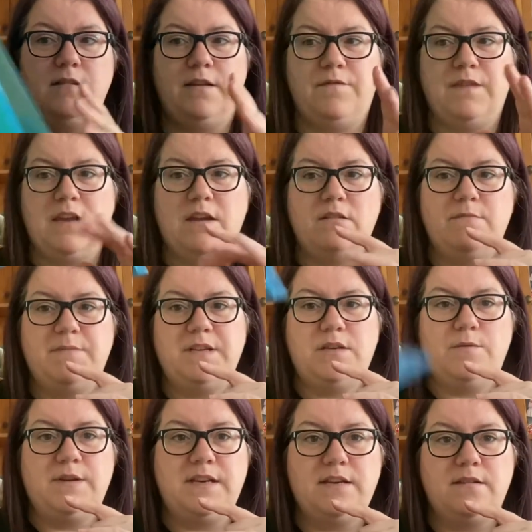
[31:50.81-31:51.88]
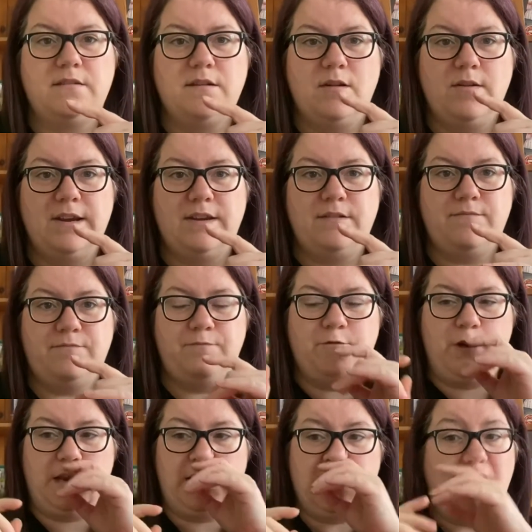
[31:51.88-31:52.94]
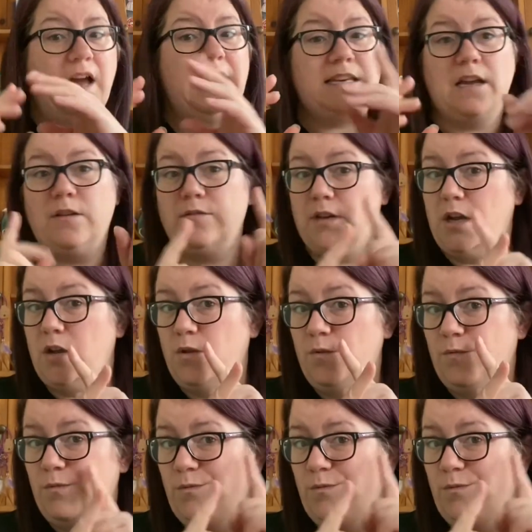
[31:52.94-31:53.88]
if they're going to be doing dyed thread. I don't know.